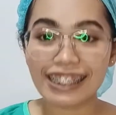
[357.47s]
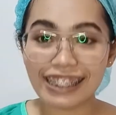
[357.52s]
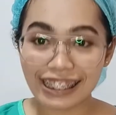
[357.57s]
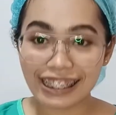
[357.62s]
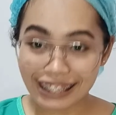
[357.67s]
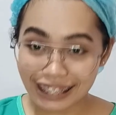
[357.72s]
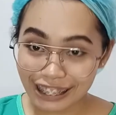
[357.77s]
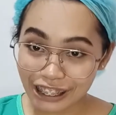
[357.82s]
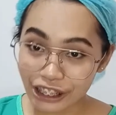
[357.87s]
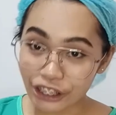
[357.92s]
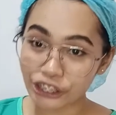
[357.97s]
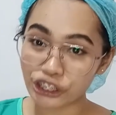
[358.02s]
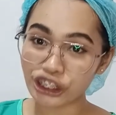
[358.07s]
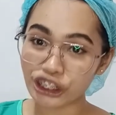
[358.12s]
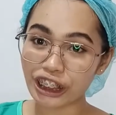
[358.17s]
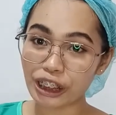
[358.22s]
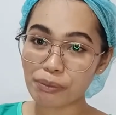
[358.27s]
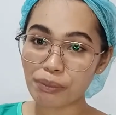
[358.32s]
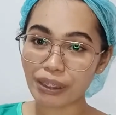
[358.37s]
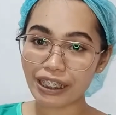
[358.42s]
This is
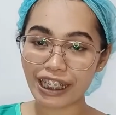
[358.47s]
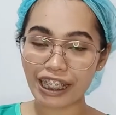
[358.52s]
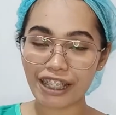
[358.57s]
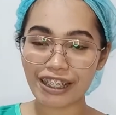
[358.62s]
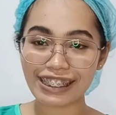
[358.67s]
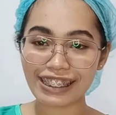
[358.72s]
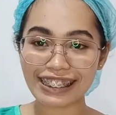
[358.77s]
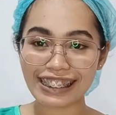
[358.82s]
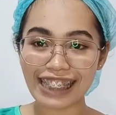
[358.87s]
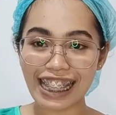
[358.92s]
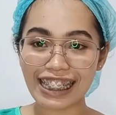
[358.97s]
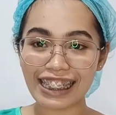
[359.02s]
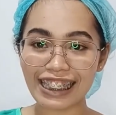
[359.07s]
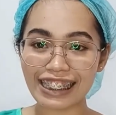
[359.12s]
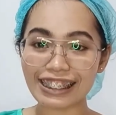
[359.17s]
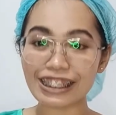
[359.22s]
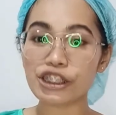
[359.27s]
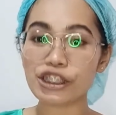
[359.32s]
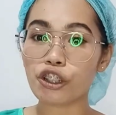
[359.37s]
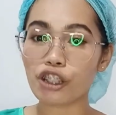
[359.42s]
Eugene Marie
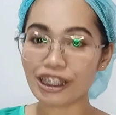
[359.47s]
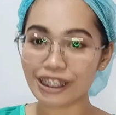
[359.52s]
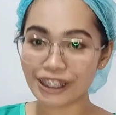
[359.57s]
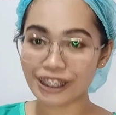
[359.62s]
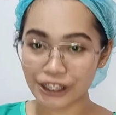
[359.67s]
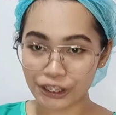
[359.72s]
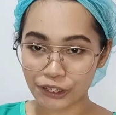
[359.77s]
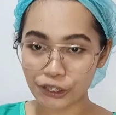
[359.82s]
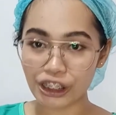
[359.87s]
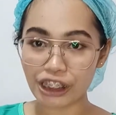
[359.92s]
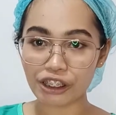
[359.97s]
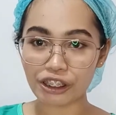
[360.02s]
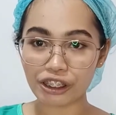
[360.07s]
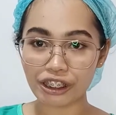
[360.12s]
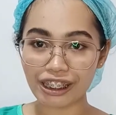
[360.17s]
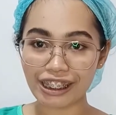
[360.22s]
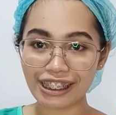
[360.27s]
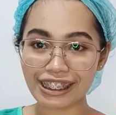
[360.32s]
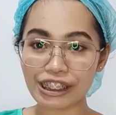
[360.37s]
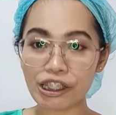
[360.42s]
Costales, your student
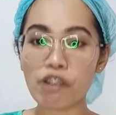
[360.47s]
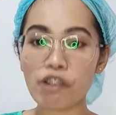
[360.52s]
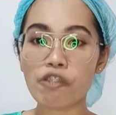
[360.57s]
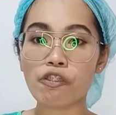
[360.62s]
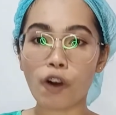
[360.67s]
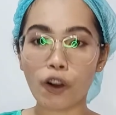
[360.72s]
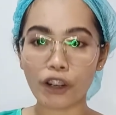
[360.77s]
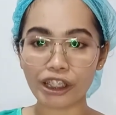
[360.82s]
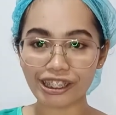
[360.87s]
nurse for